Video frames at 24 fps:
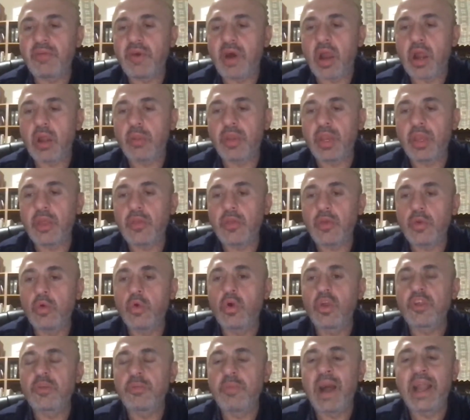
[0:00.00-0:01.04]
of armies,
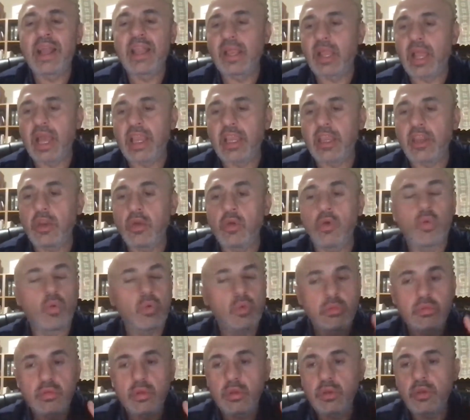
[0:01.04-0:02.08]
who is mighty like
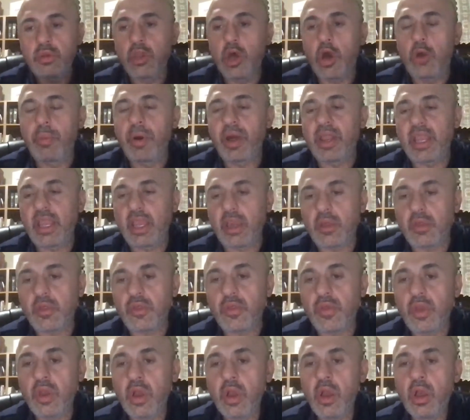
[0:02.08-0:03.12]
you? Nobody
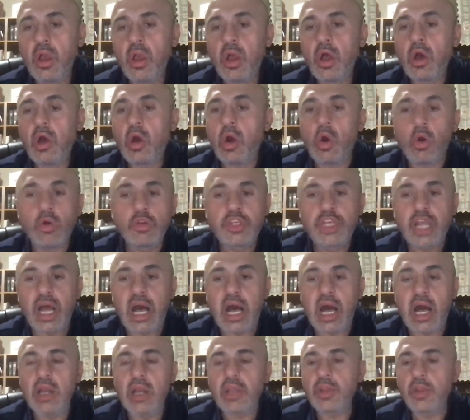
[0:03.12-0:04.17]
is. O
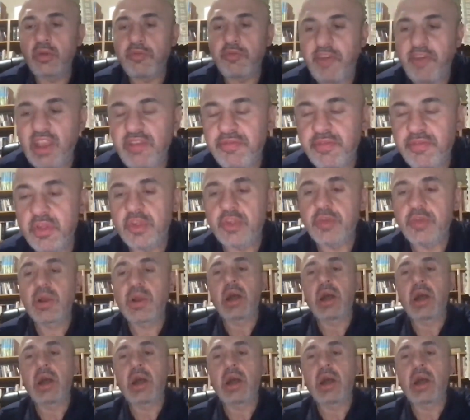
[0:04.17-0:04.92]
Jah, your faithfulness